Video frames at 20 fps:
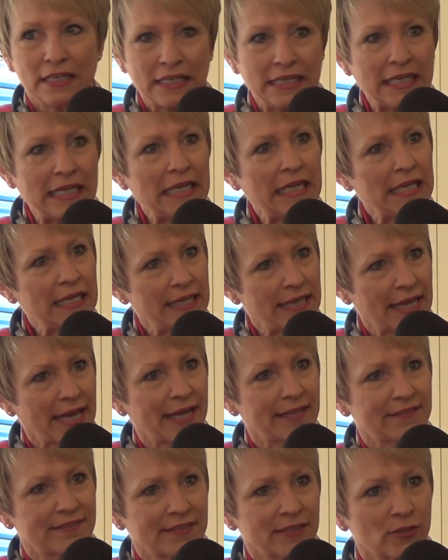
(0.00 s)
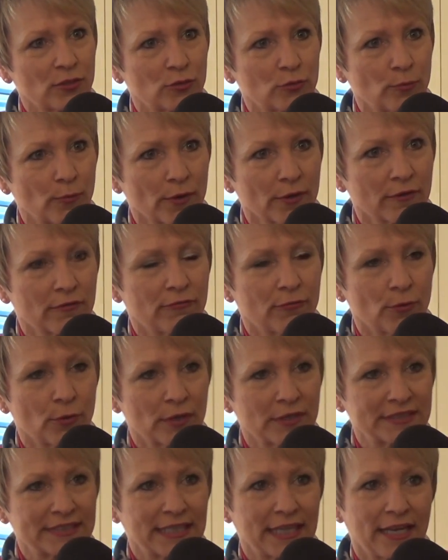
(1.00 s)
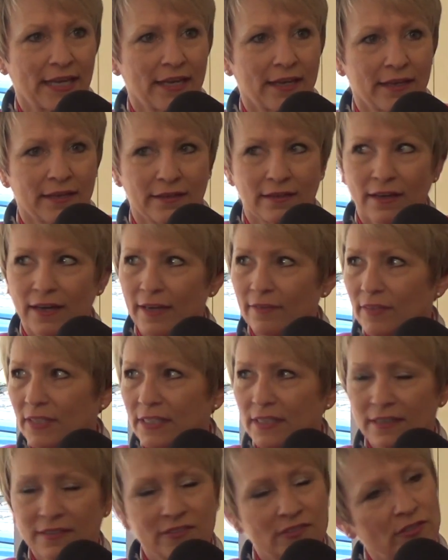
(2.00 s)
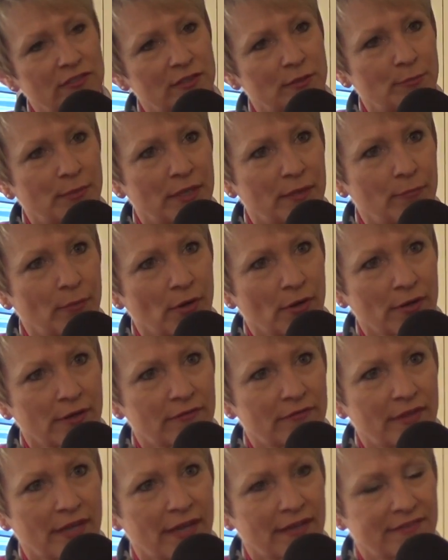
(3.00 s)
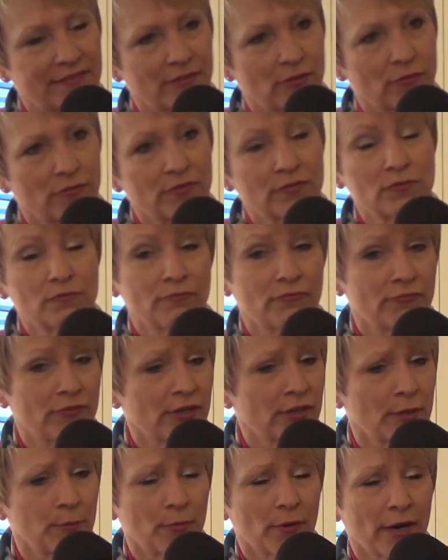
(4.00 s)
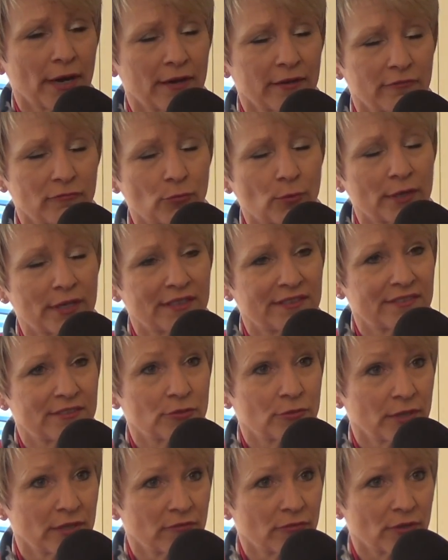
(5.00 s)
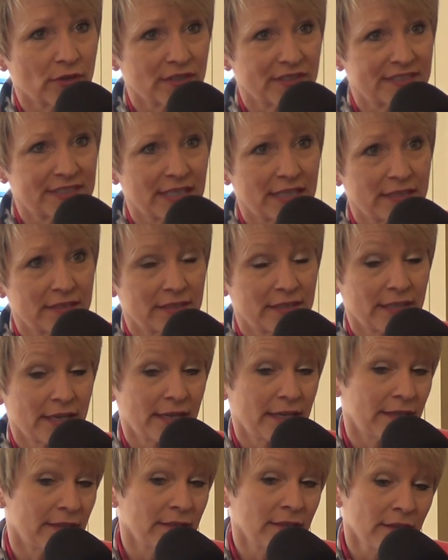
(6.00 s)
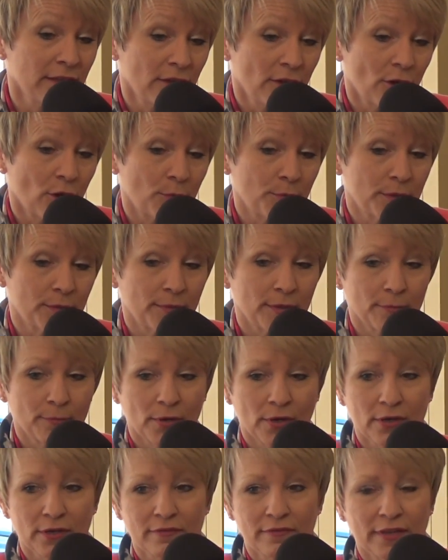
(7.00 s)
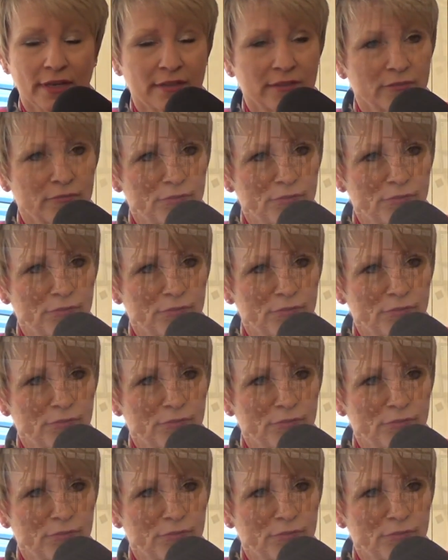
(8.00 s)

need that skilled workforce, and Ivy Tech's just a big part of that. So very proud of what it's doing for our state today and hope to be a part of that in